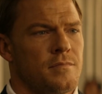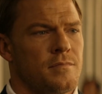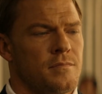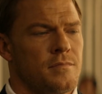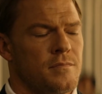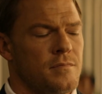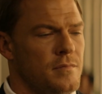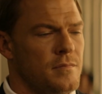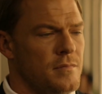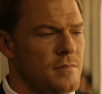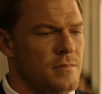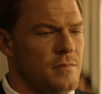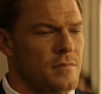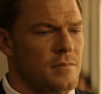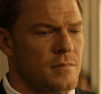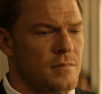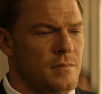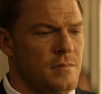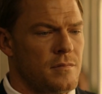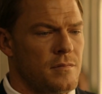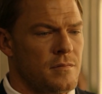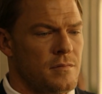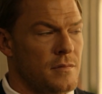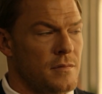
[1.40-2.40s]
U.S.
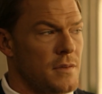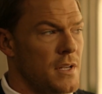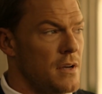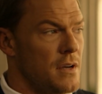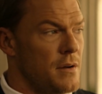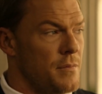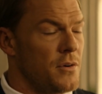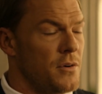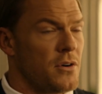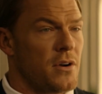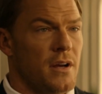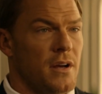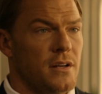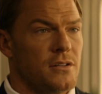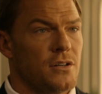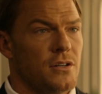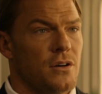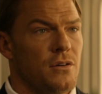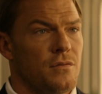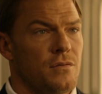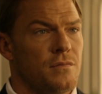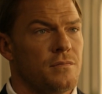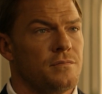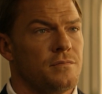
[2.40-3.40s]
Army military
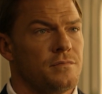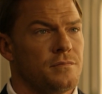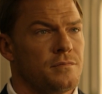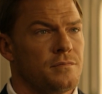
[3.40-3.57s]
policeman,